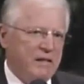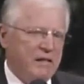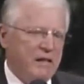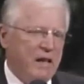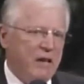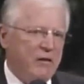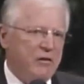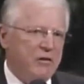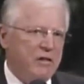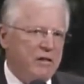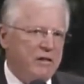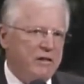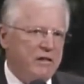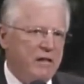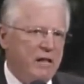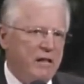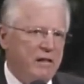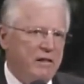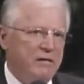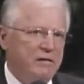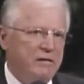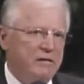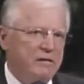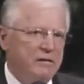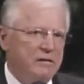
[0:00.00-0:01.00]
Now, she
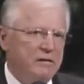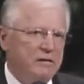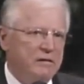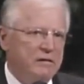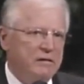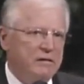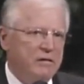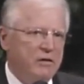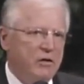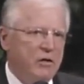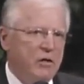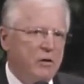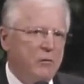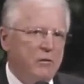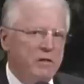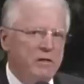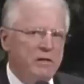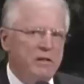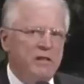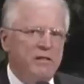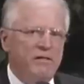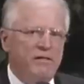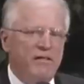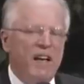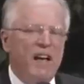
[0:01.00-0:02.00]
said she
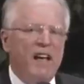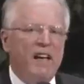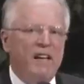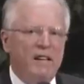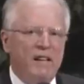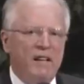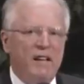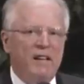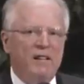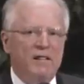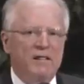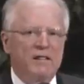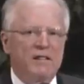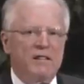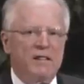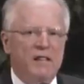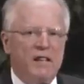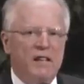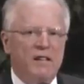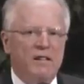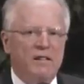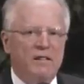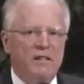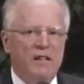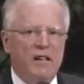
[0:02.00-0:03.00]
was defining
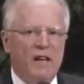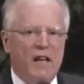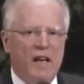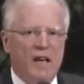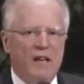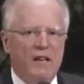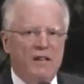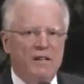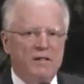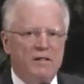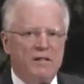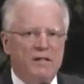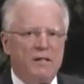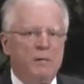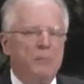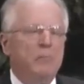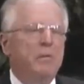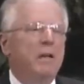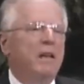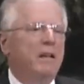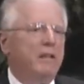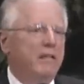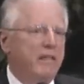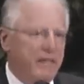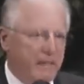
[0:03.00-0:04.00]
sin as the
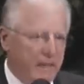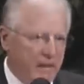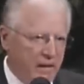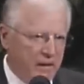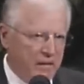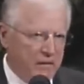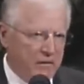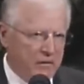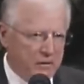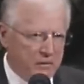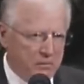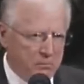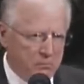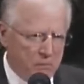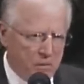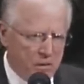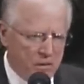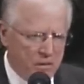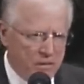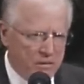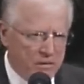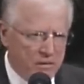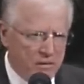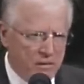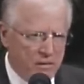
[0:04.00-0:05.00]
big things,
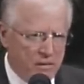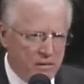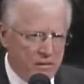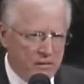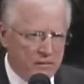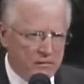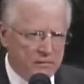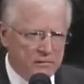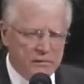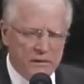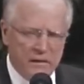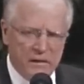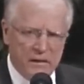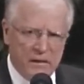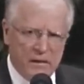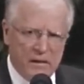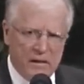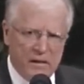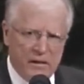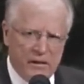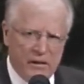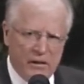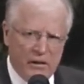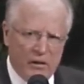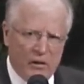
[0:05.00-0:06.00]
murder,
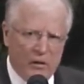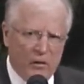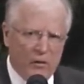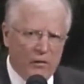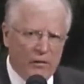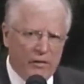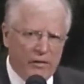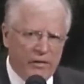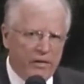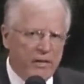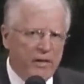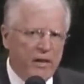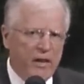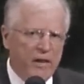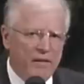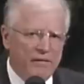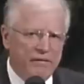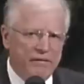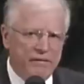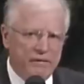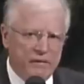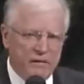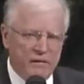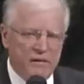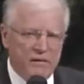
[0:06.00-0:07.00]
you know,
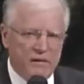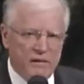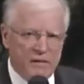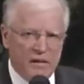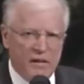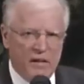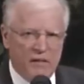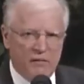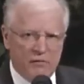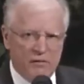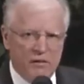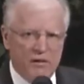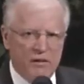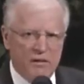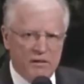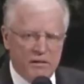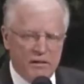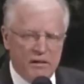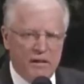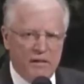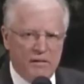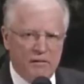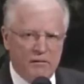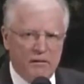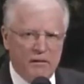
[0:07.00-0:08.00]
theft, etc.,
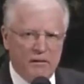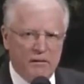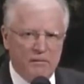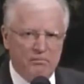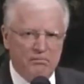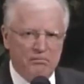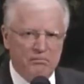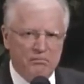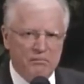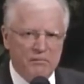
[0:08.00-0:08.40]
etc.